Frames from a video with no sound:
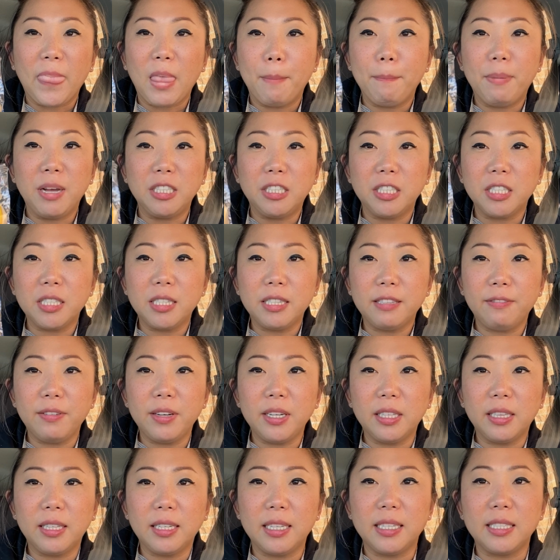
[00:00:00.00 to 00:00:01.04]
But just the
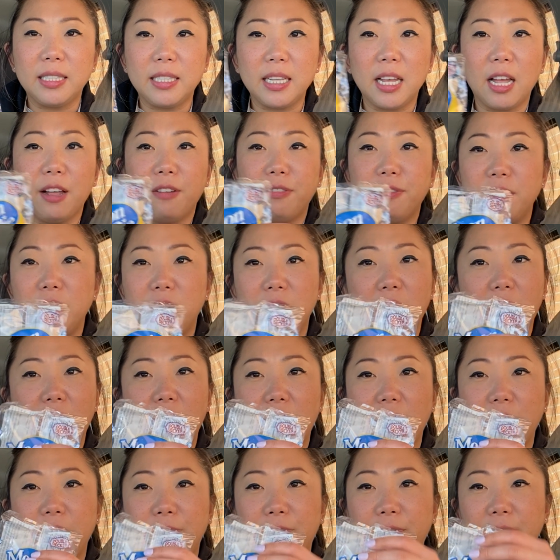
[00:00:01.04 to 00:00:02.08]
vanilla itself,
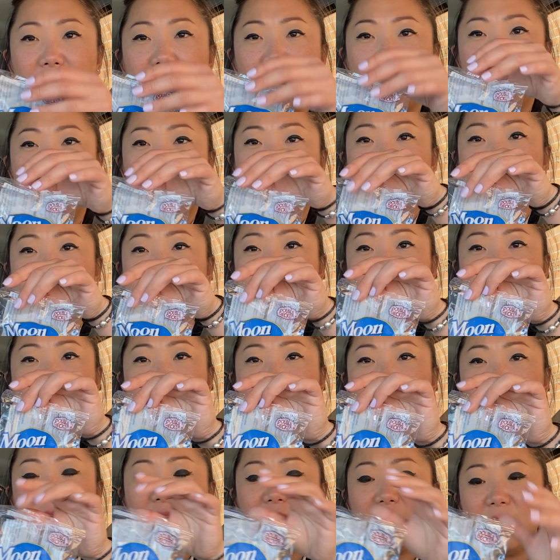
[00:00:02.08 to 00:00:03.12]
not a fan.
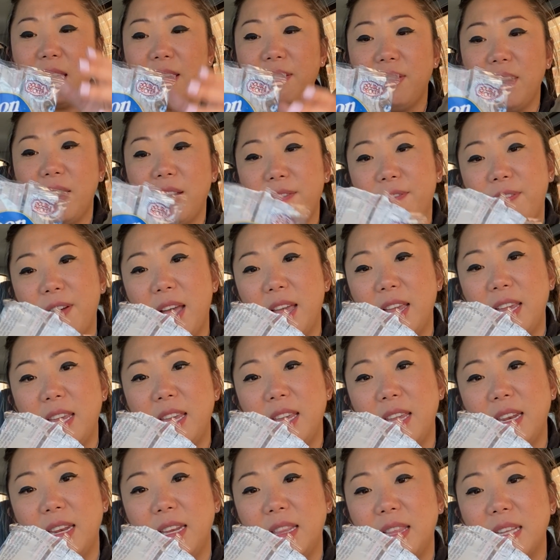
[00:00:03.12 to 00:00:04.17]
I think even if I
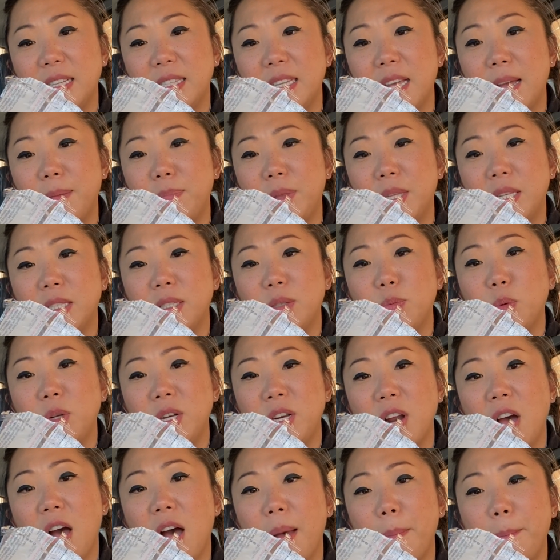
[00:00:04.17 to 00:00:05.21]
heated this up, this would
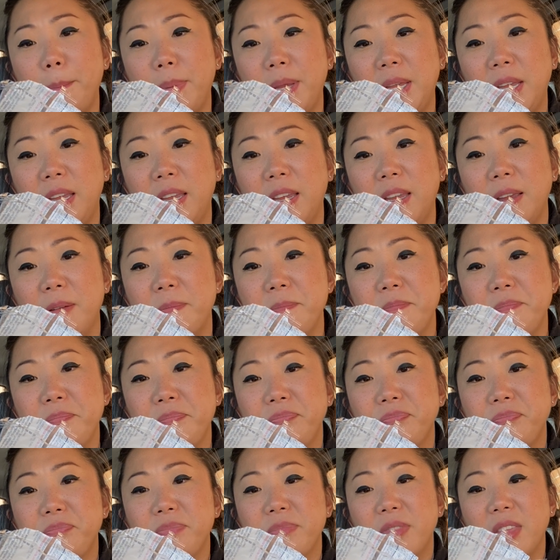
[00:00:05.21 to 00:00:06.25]
not be
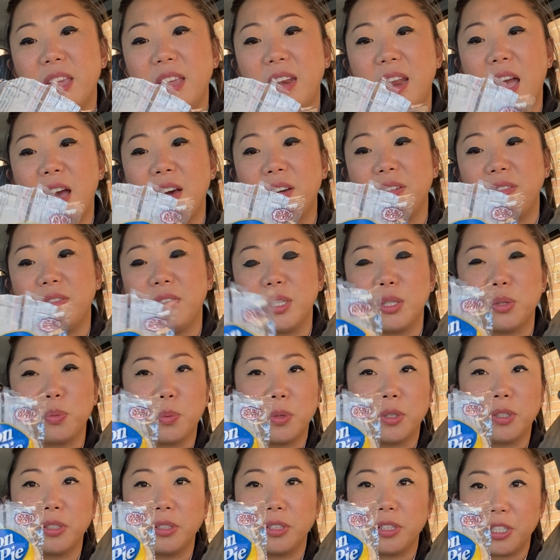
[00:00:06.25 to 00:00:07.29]
an out of this
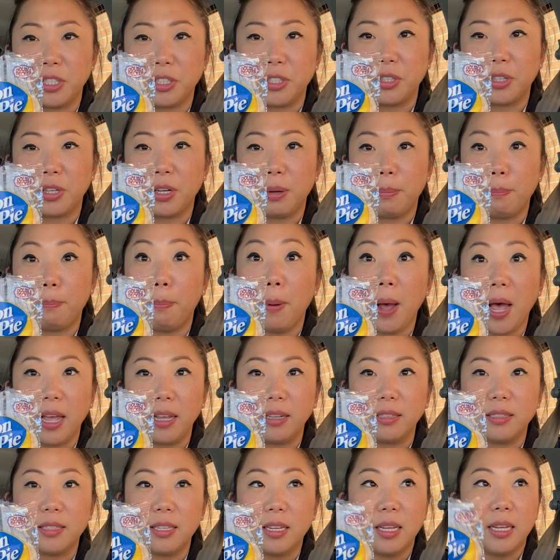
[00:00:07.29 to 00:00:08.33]
world dessert.
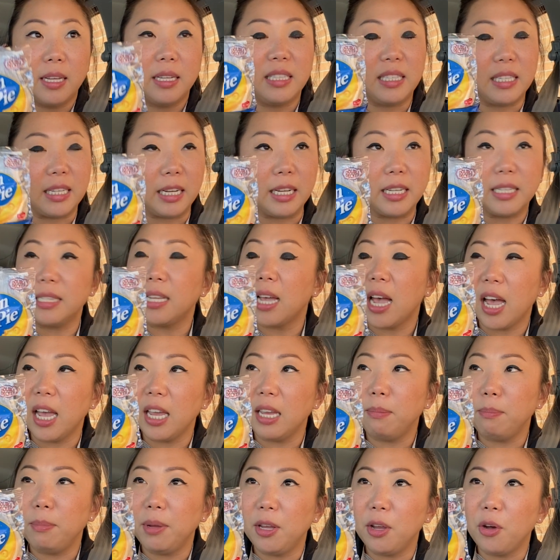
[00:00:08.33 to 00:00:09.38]
But did it
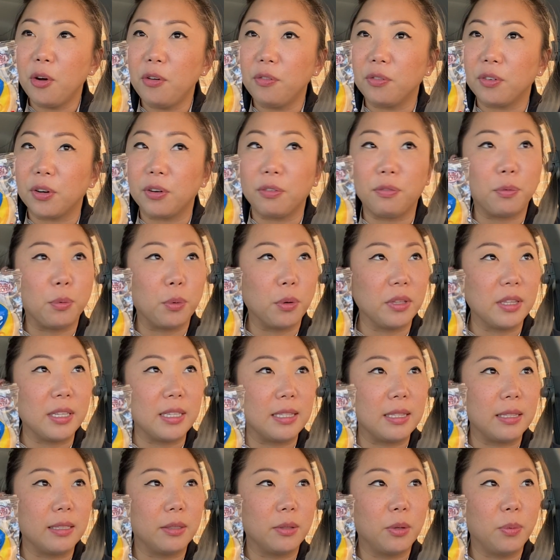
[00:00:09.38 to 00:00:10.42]
tide me over for
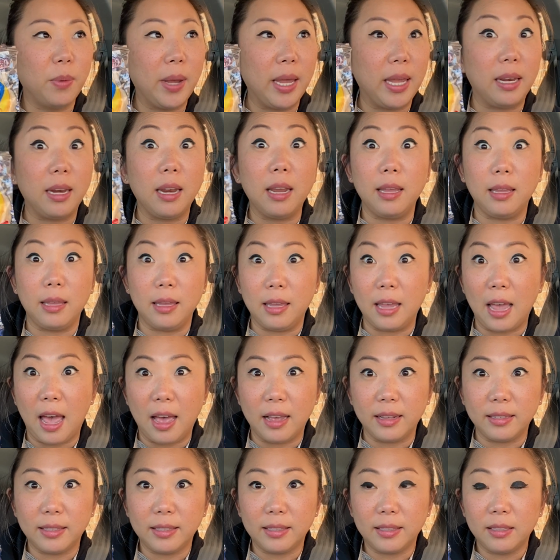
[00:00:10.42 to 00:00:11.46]
this little wait?
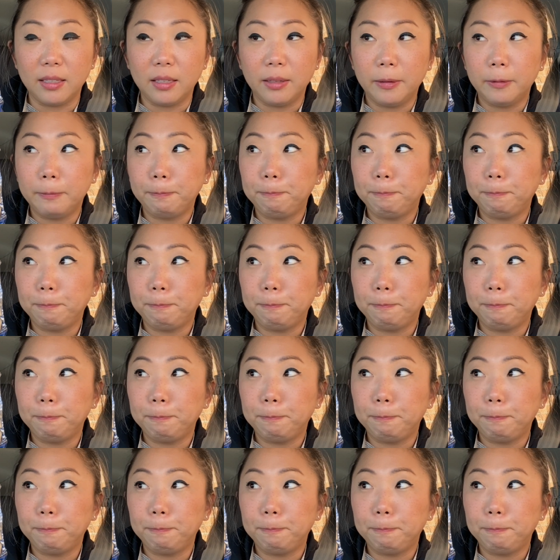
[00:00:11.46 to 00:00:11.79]
Yes.